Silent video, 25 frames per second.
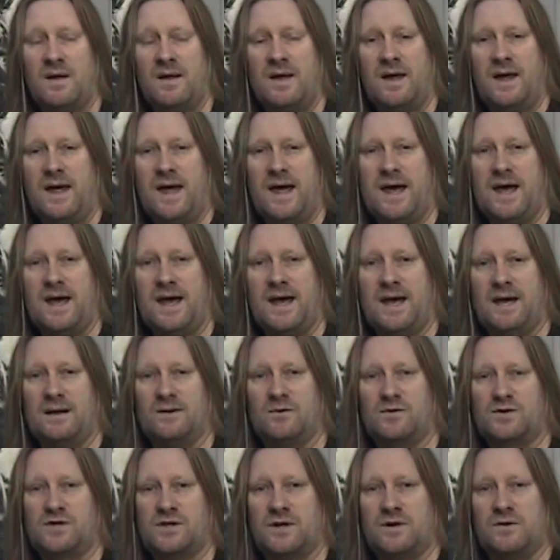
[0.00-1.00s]
and
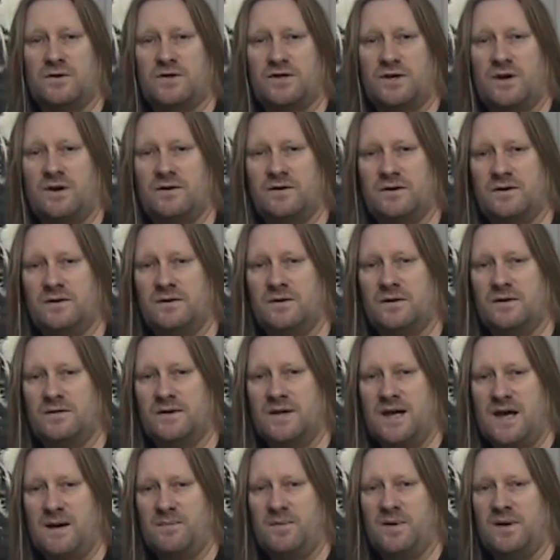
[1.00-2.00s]
also showing you
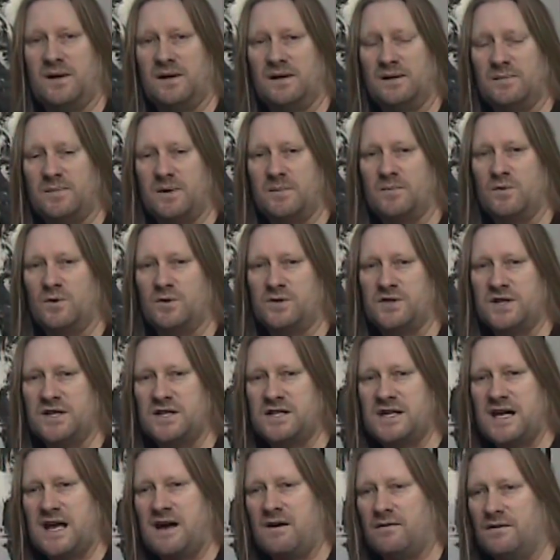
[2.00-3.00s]
the amp in a little bit more
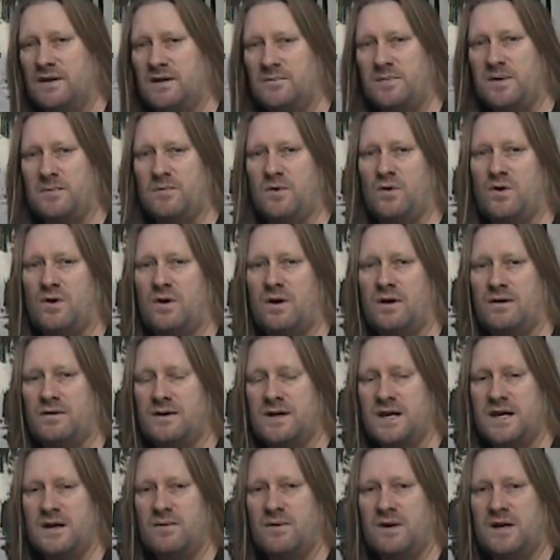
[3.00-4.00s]
detail, a little bit more
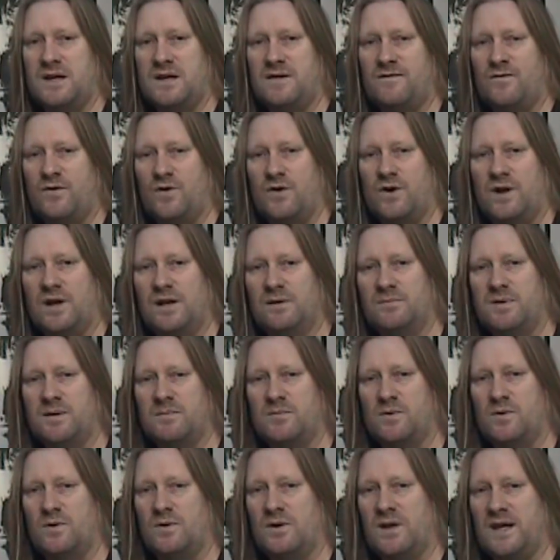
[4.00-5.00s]
R&D we need for it, a little bit
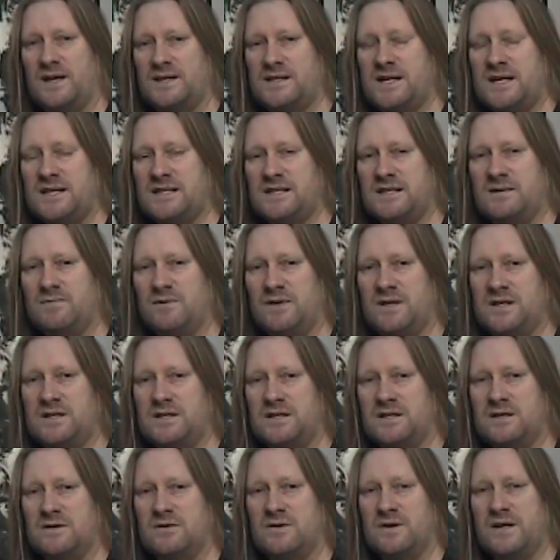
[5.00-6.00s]
more like testing we need
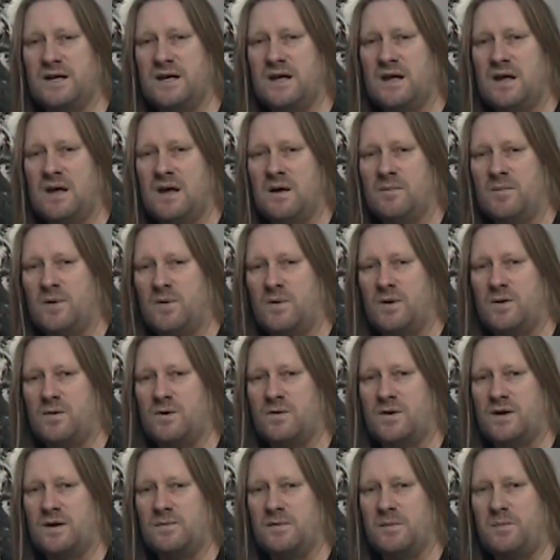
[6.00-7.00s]
to do on it, but we
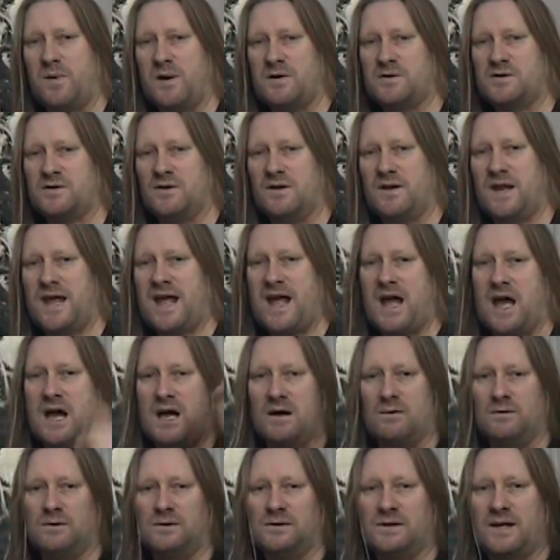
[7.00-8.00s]
will keep you posted on that, and
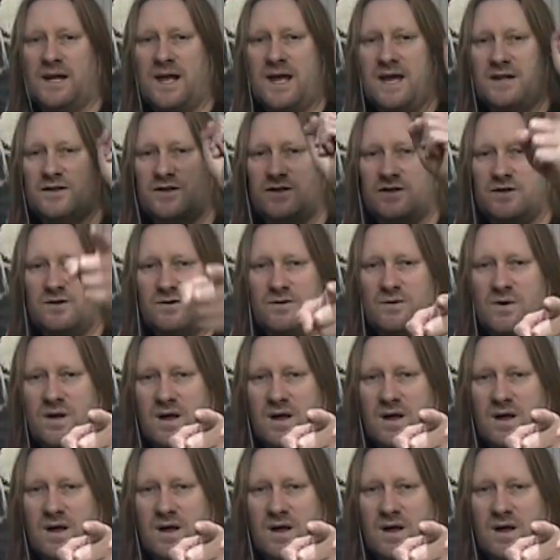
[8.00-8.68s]
I will catch you